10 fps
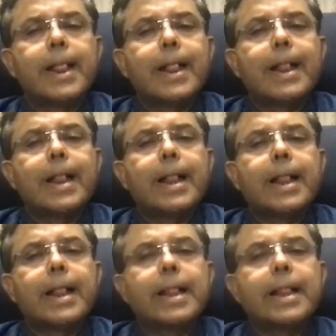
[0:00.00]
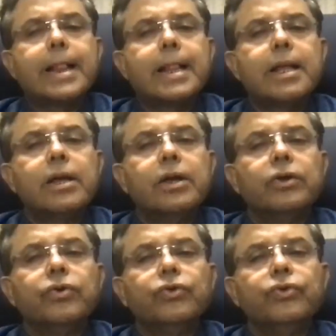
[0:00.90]

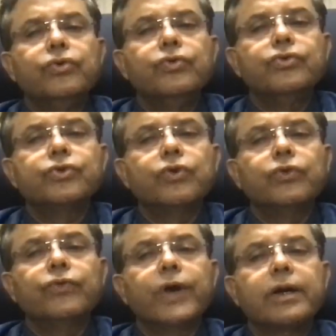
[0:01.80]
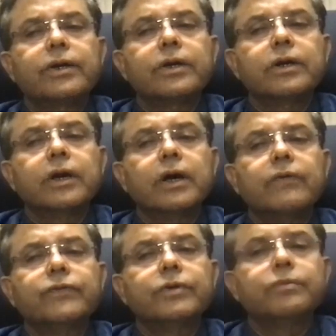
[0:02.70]
Do you use growth factor
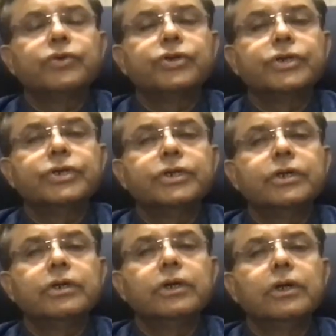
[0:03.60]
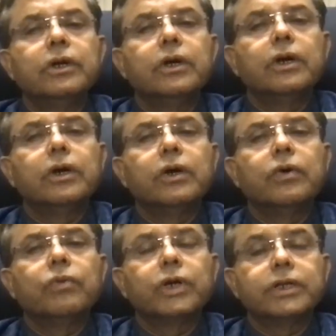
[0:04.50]
after procedure?
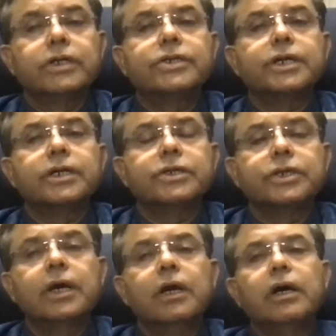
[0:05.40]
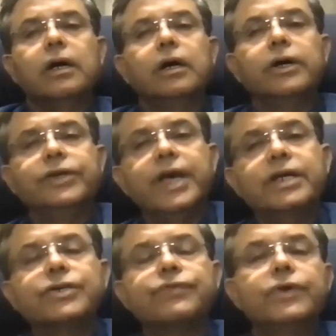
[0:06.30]
What are the results?
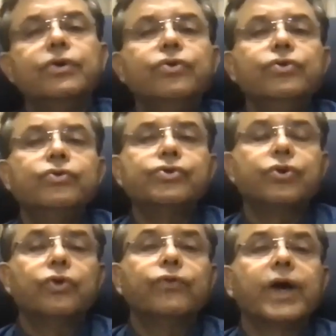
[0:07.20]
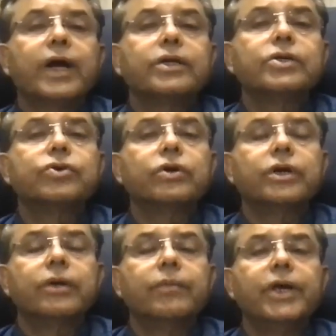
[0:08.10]
Yes, we do use growth factors,
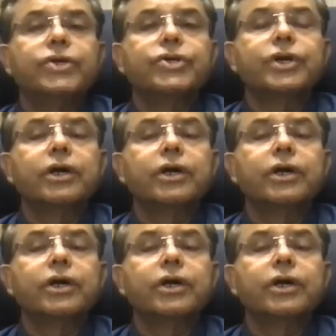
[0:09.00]
Dr. Ramesh.